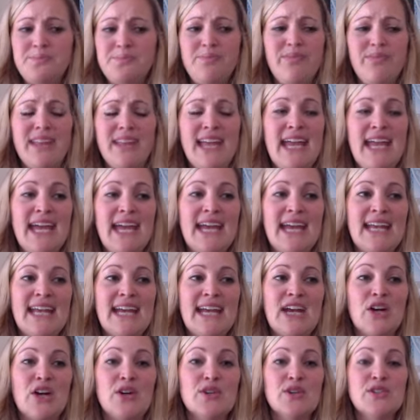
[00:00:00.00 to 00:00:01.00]
And
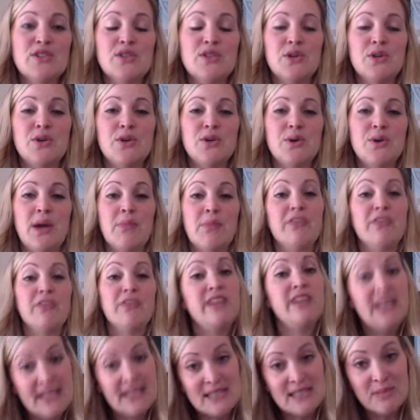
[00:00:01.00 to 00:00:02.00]
I also am a
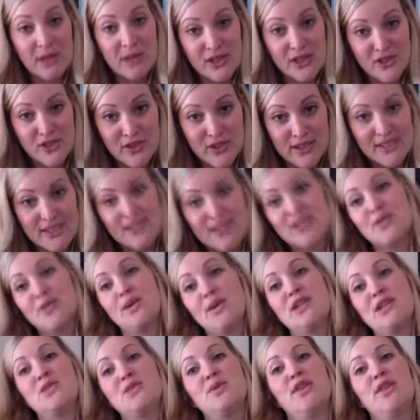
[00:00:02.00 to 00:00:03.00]
feeding specialist. So
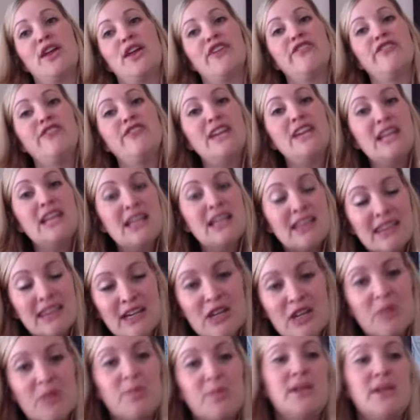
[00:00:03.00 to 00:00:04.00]
I do a lot of feeding
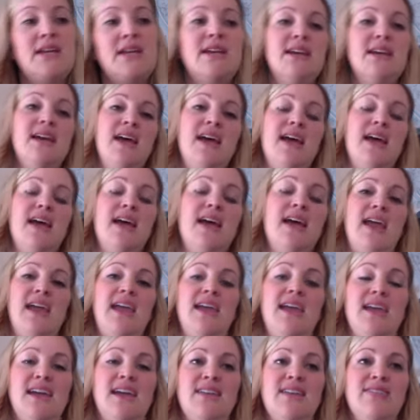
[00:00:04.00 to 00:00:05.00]
therapy
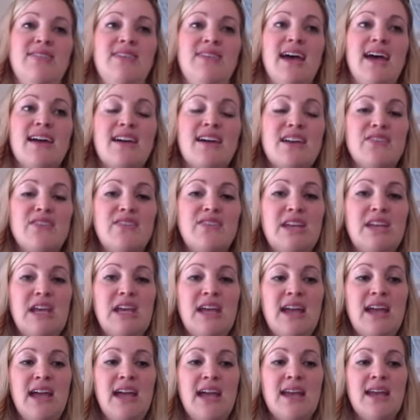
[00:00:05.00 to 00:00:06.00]
and that kind of
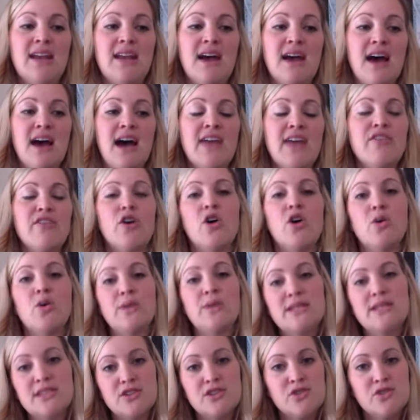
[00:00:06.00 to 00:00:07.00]
thing. And I've
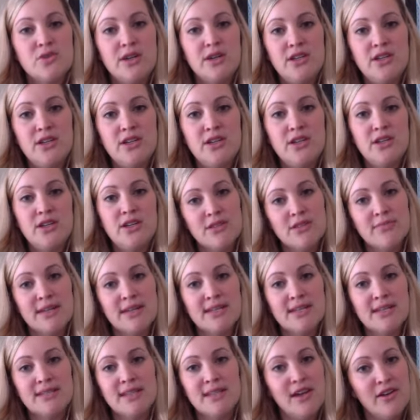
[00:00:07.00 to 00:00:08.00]
always enjoyed yoga
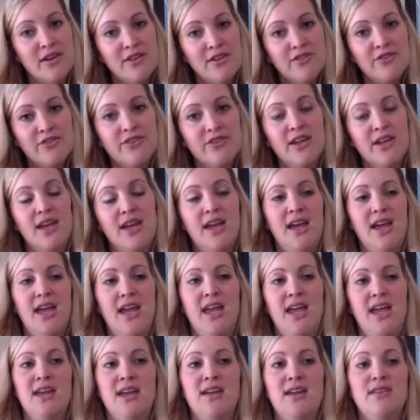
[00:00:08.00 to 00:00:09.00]
myself.
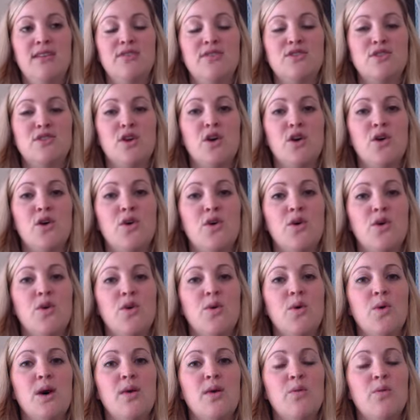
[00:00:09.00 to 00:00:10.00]
And
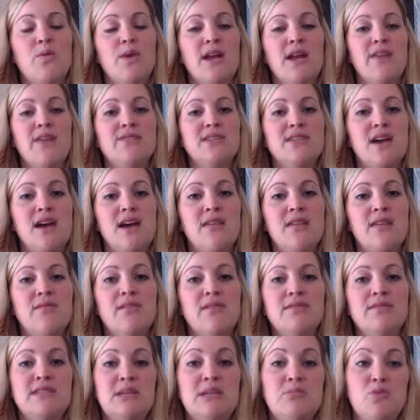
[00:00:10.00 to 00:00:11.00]
so when I've
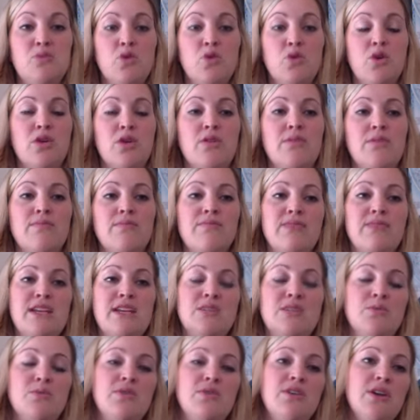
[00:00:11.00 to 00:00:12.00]
did more
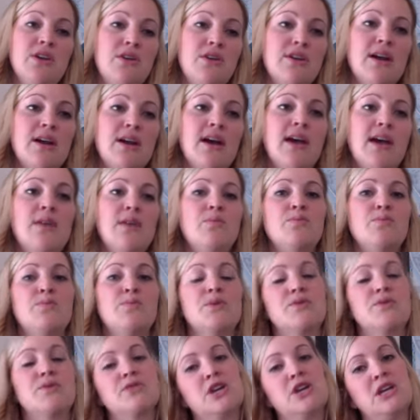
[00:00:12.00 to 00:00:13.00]
things with yoga, and
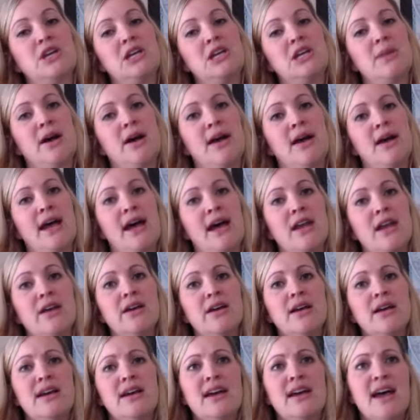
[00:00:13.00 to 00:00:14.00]
we're talking about how to
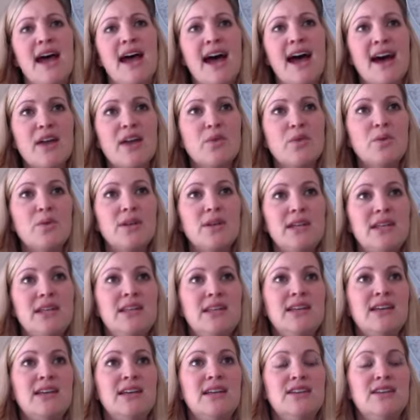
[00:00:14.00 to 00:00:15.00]
really
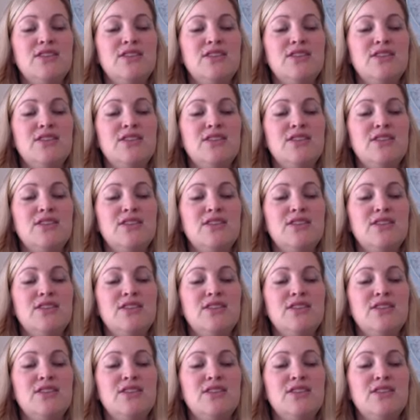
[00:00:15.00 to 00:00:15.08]
get,